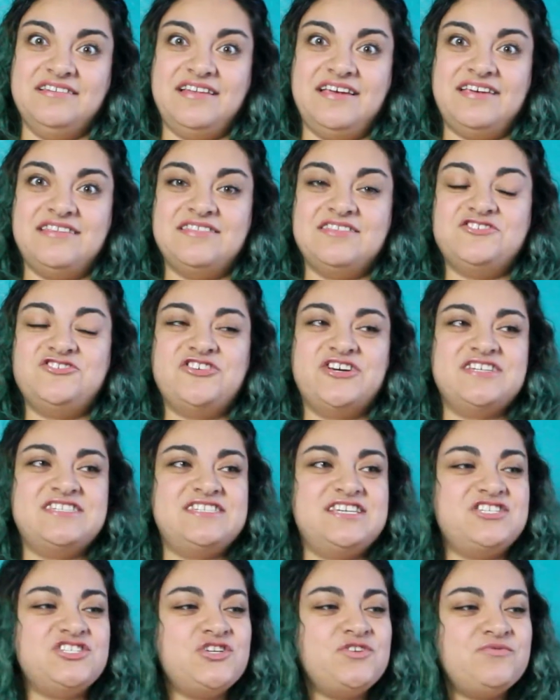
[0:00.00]
Like, the
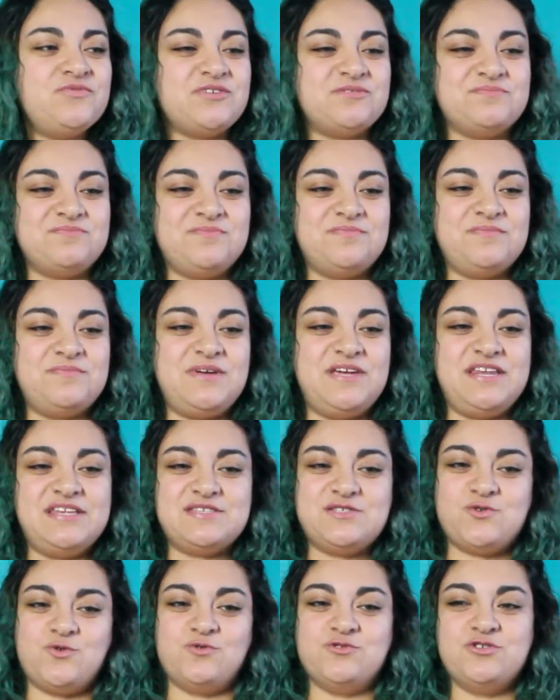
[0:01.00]
transition from being a
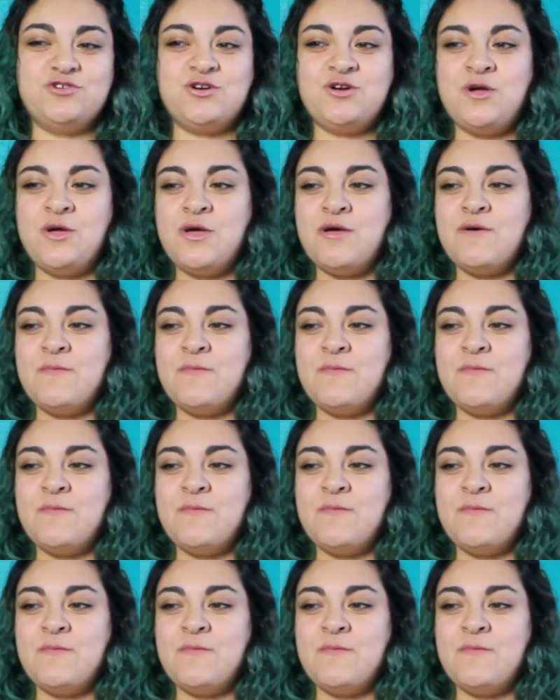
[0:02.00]
soldier